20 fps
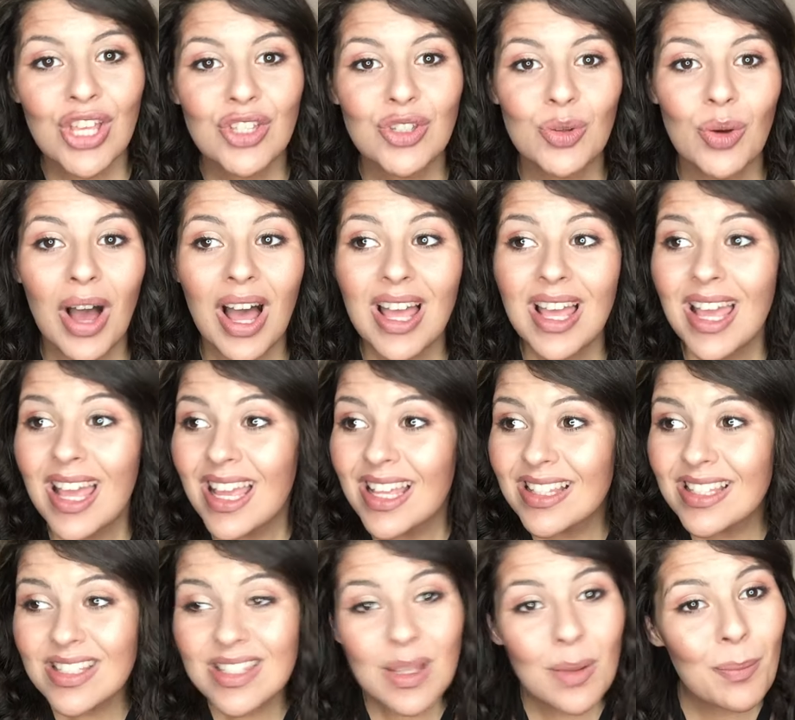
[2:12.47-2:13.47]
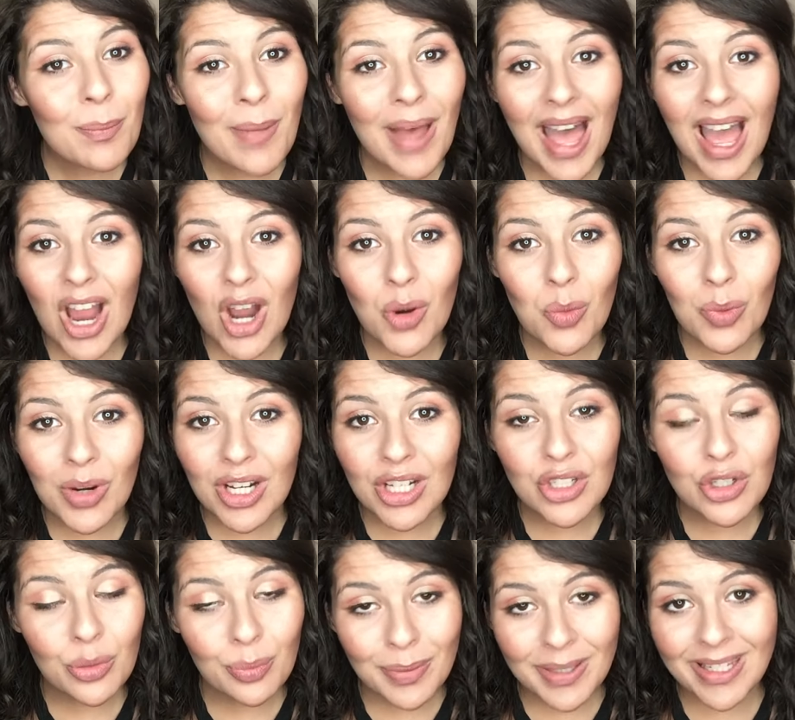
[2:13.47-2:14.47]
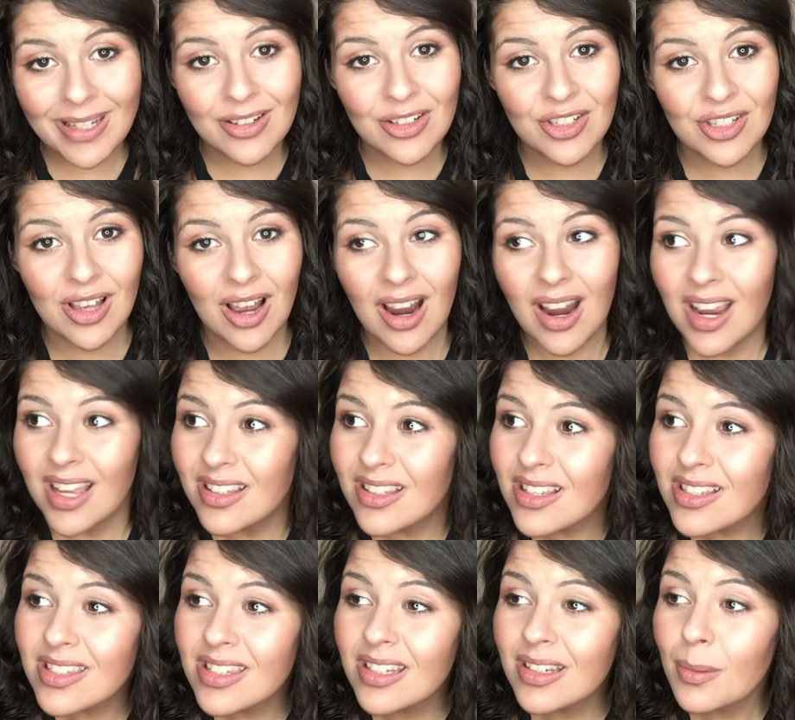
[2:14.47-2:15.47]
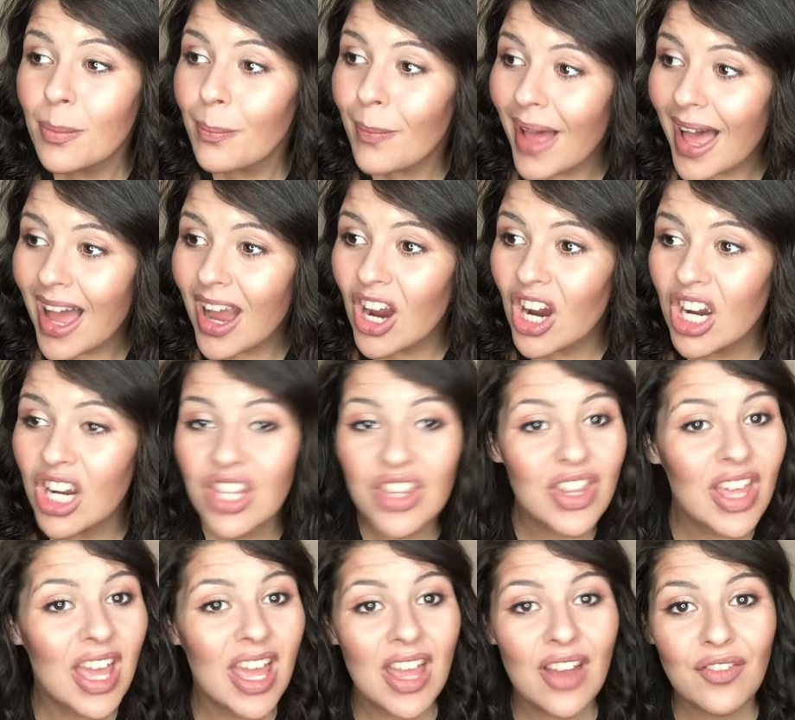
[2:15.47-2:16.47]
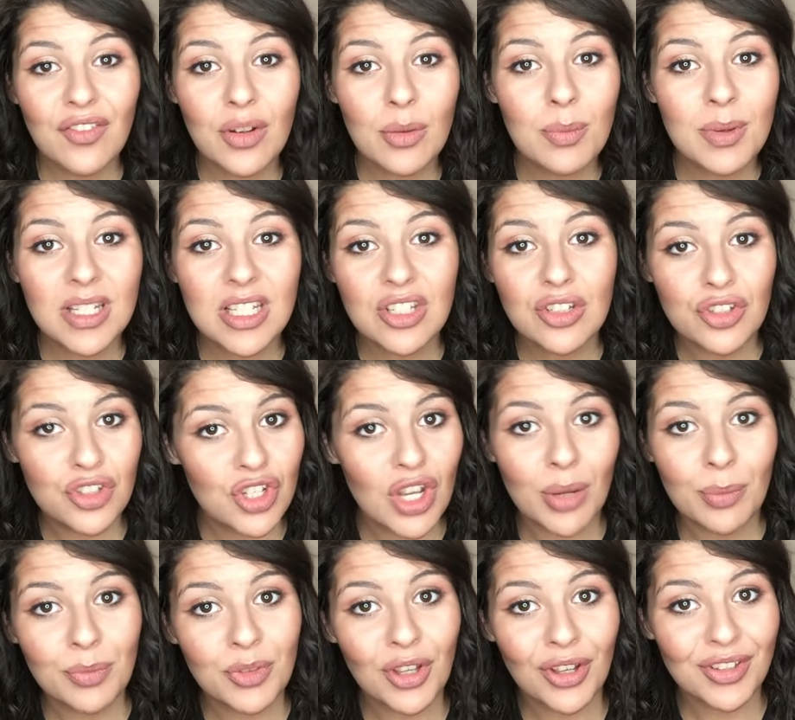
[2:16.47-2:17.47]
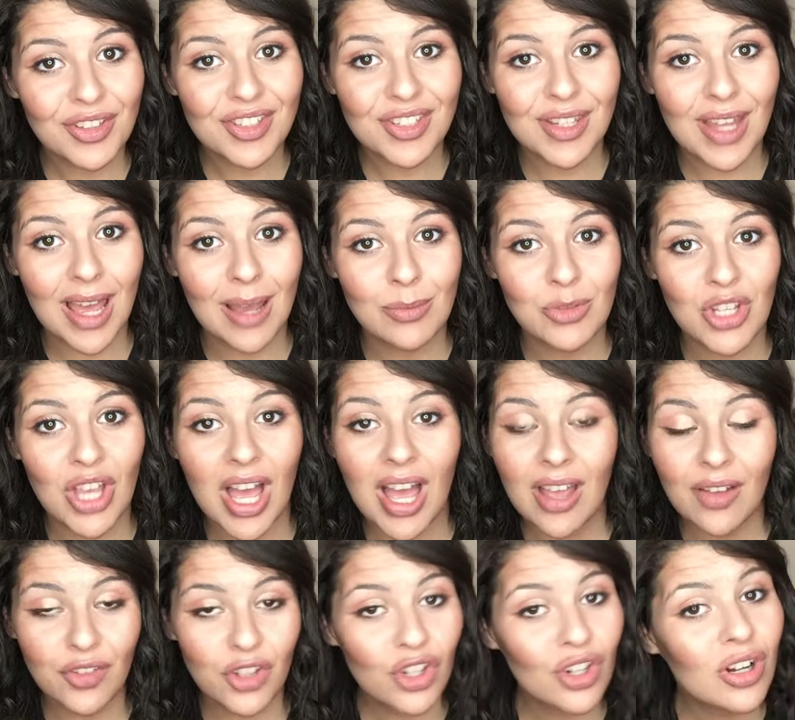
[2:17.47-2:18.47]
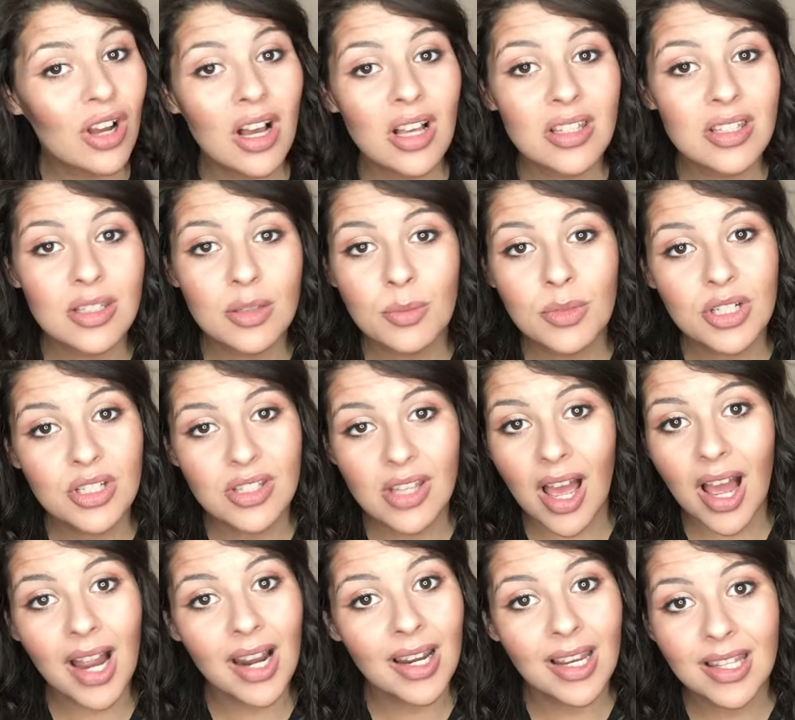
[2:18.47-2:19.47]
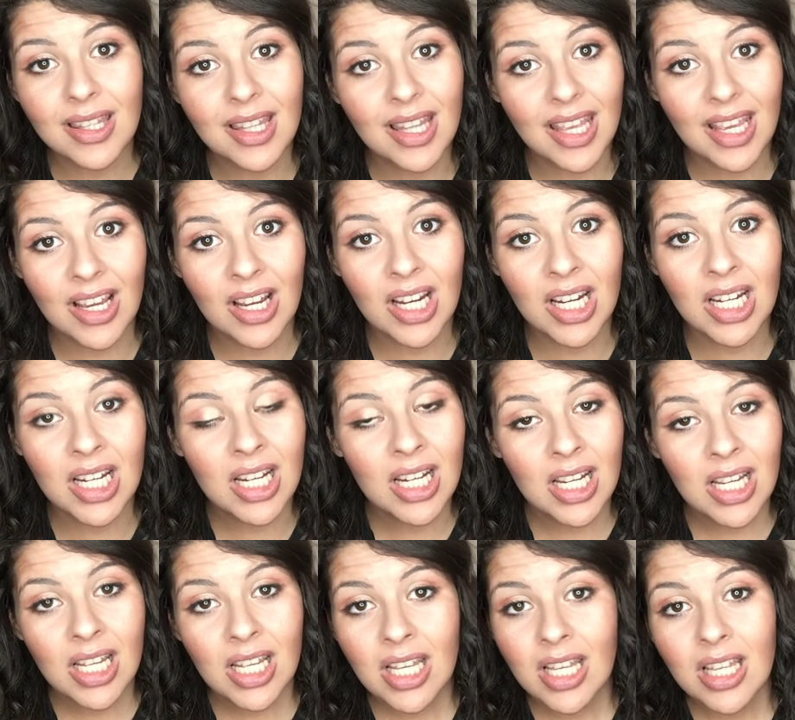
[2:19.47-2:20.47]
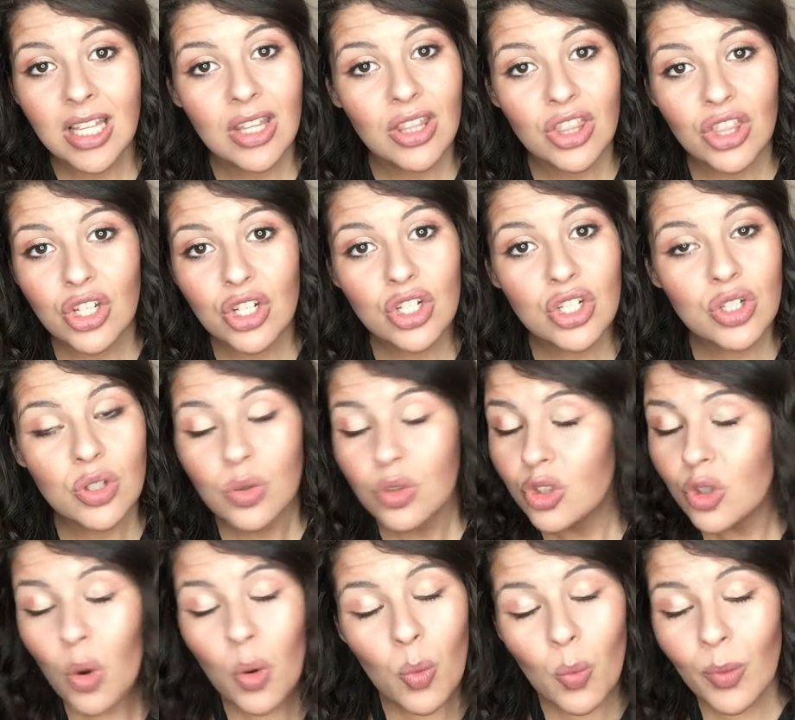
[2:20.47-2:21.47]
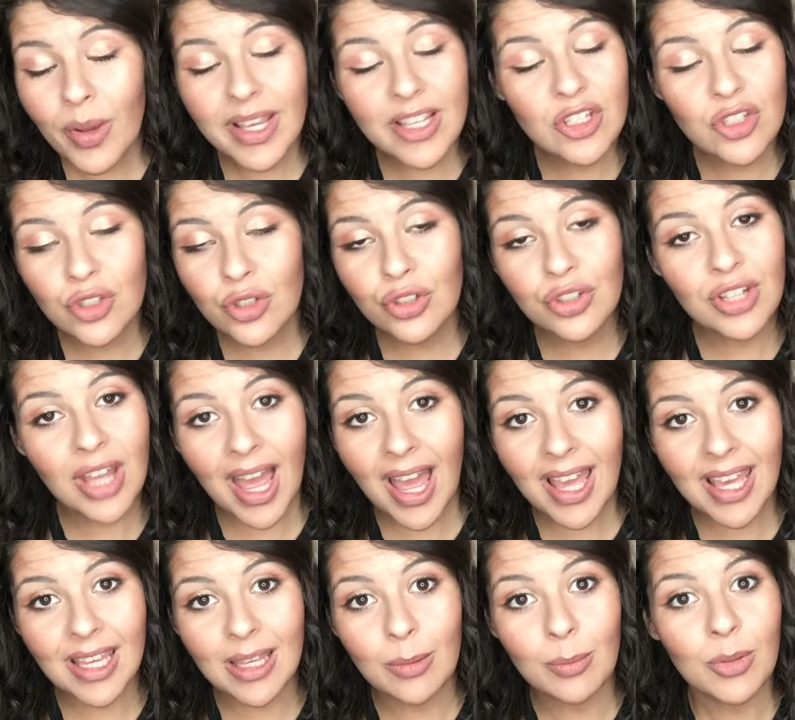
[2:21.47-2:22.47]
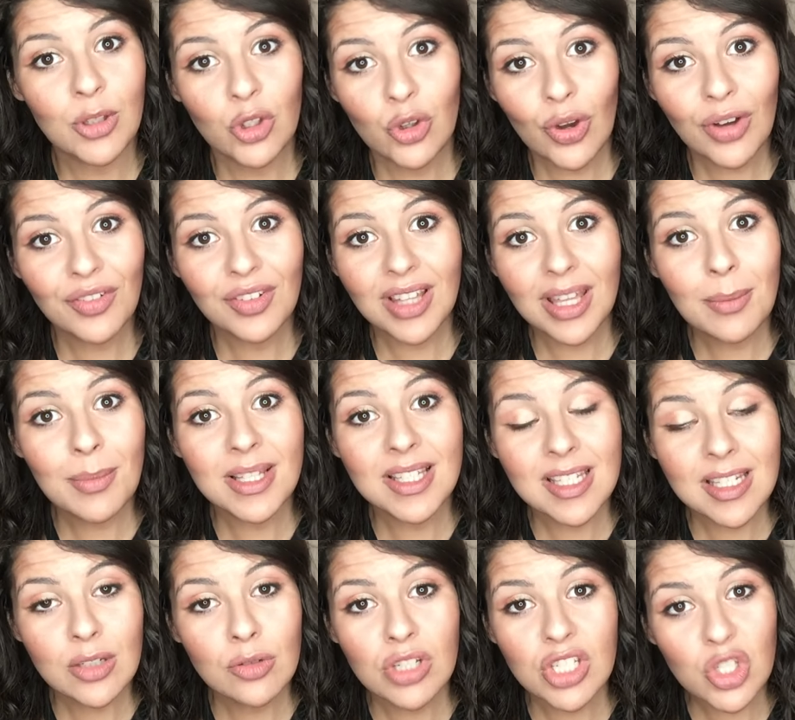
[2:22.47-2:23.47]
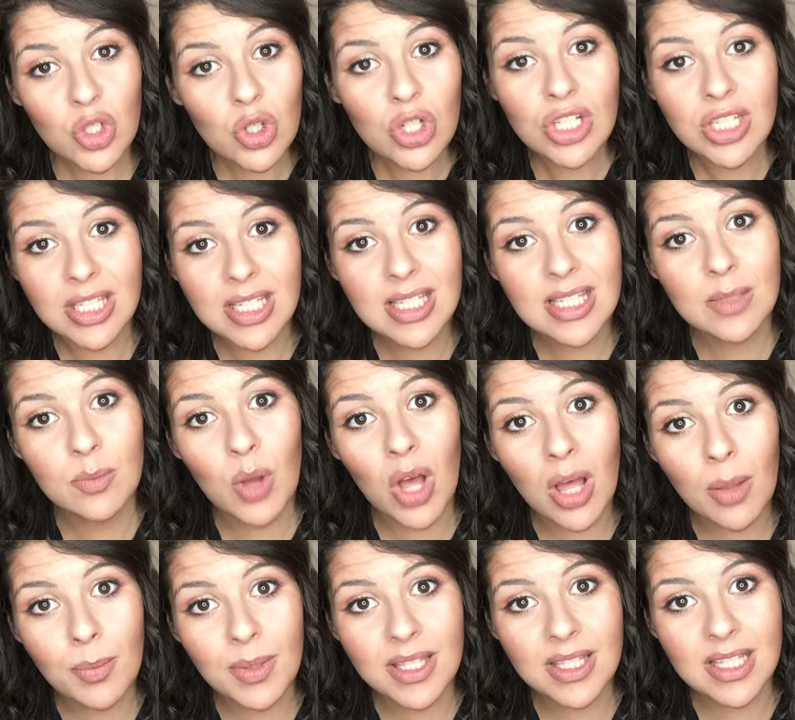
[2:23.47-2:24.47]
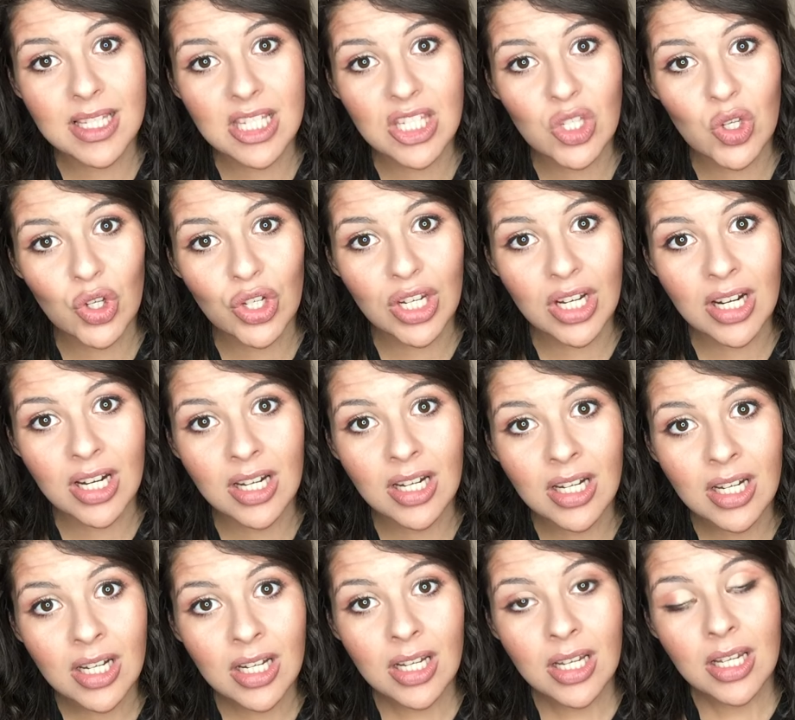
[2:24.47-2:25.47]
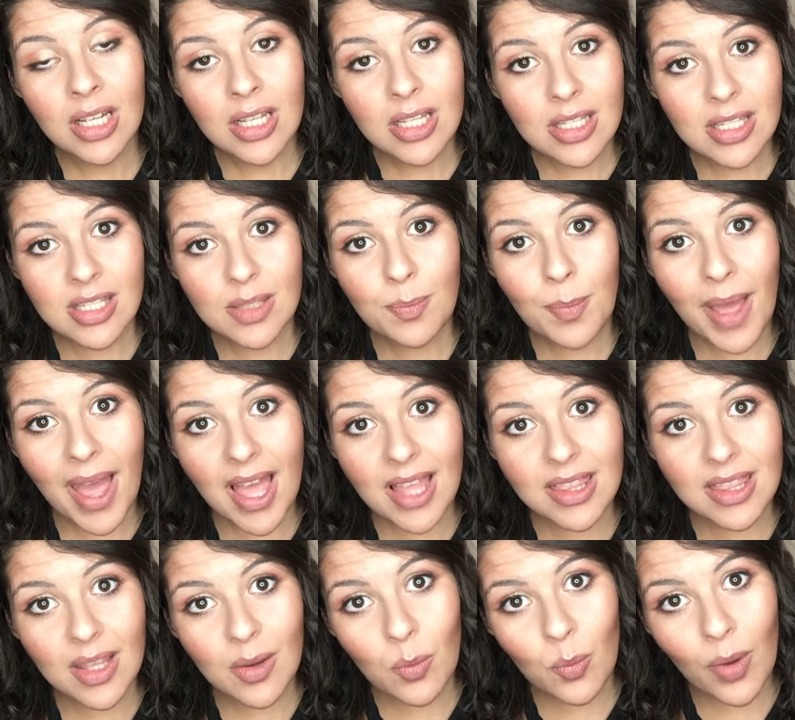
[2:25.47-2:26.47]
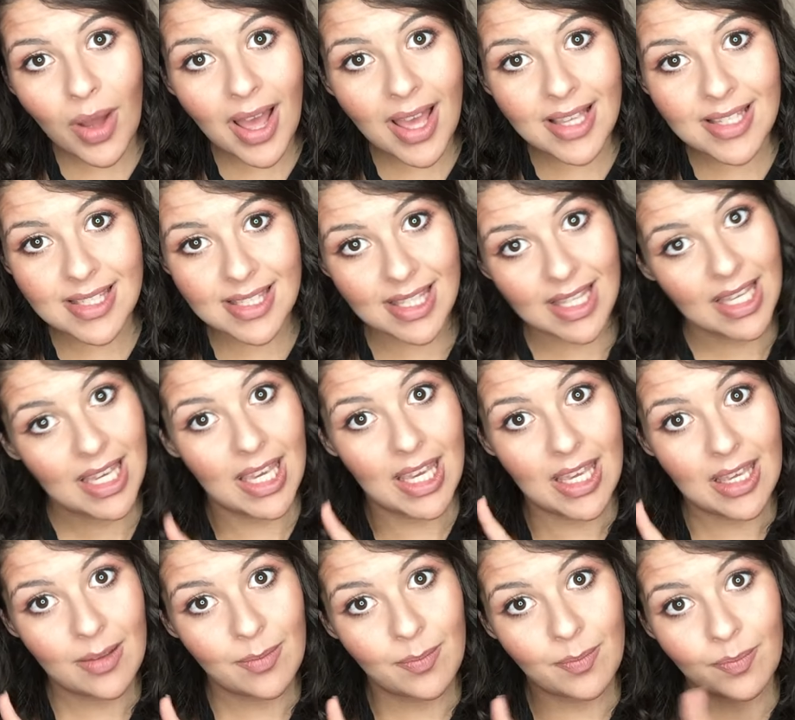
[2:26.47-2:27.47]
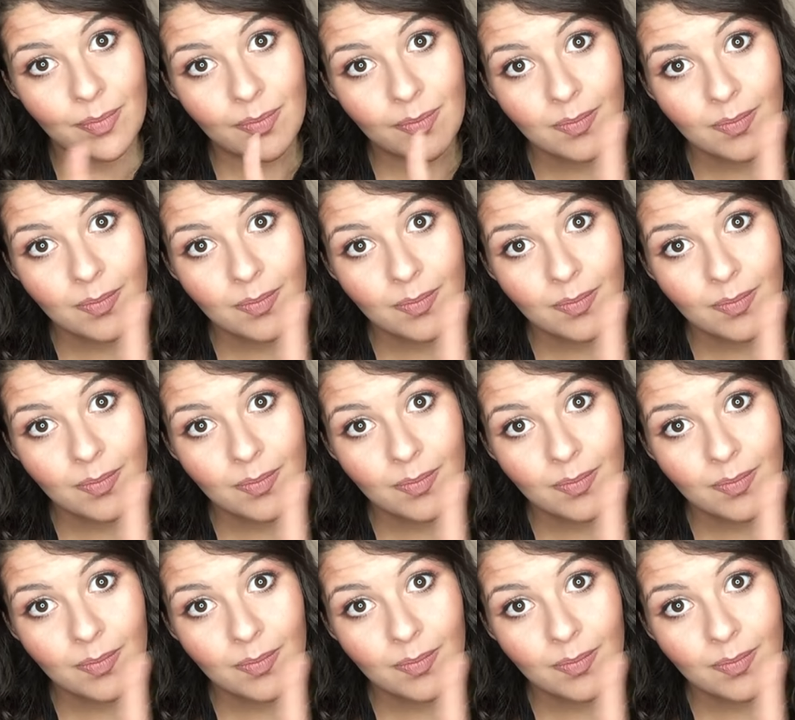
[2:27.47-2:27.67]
So it doesn't matter where your peers are. It doesn't matter that everybody's jumped on Snapchat. If your customers aren't there, don't waste your time. You have limited resources, small business owner. Spend them wisely.